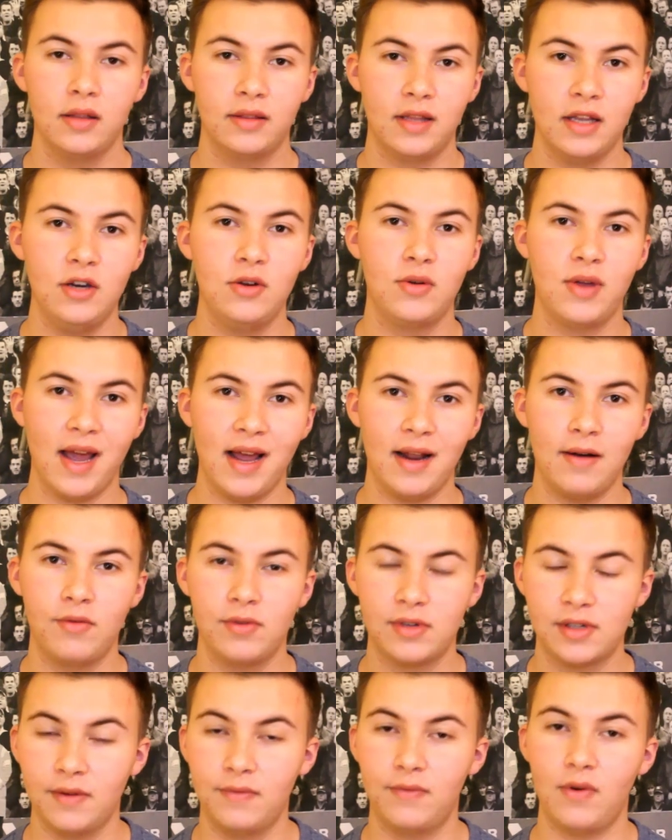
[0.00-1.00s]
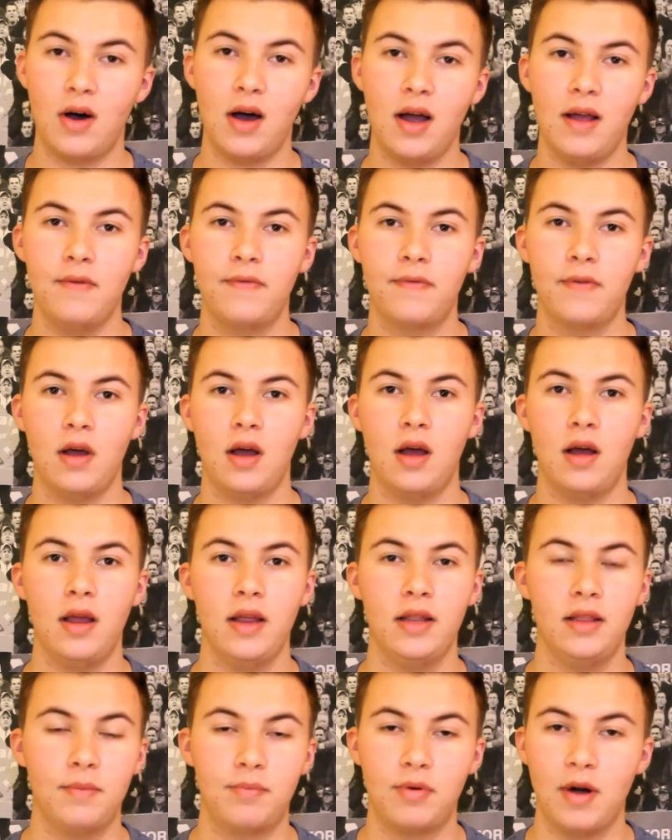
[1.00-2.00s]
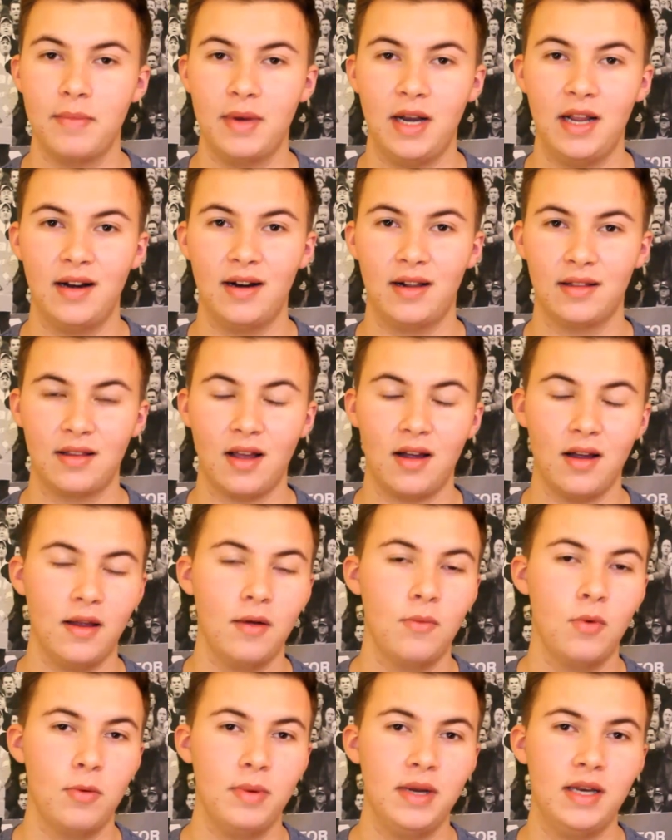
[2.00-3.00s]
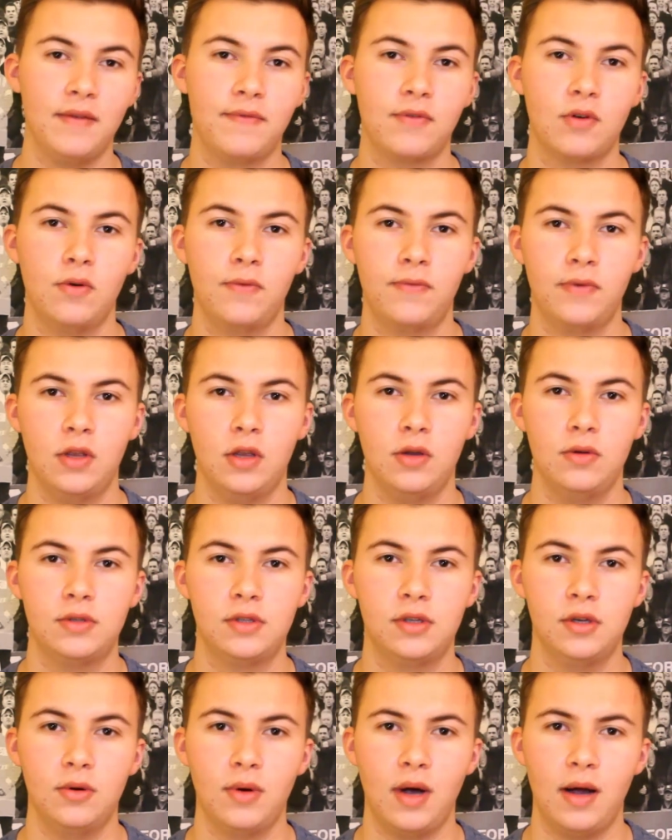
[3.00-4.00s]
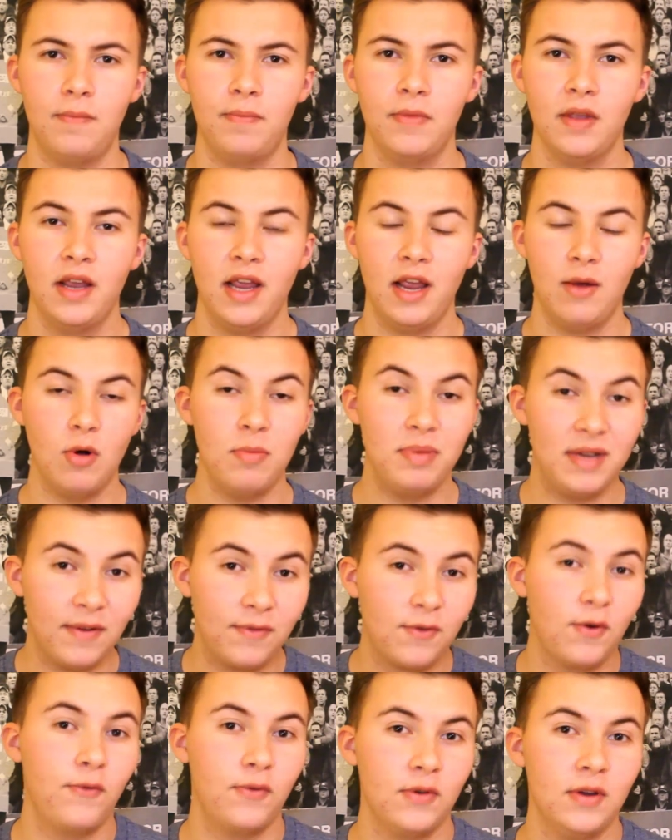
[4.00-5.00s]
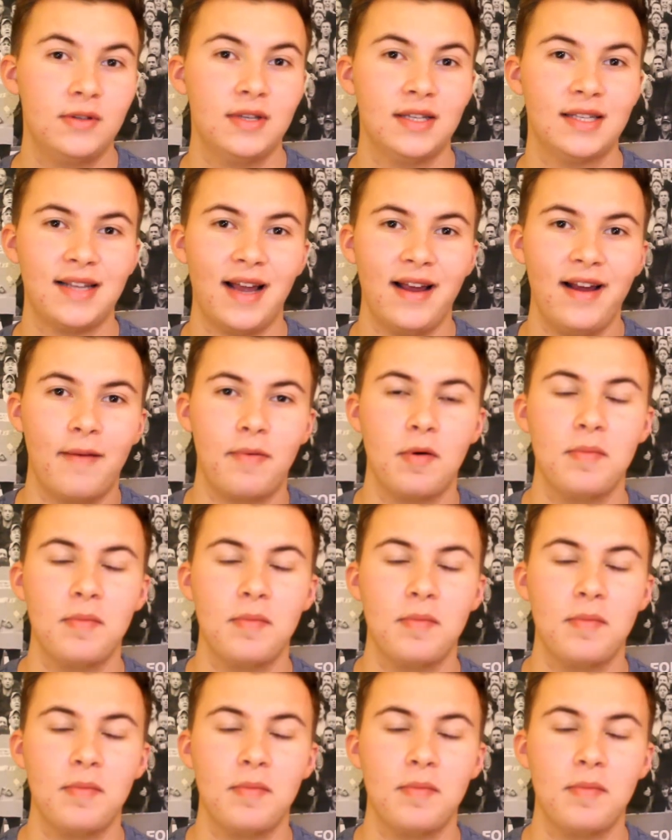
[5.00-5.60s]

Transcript: then you can survive in the Premier League, and it will be difficult for you to stay up.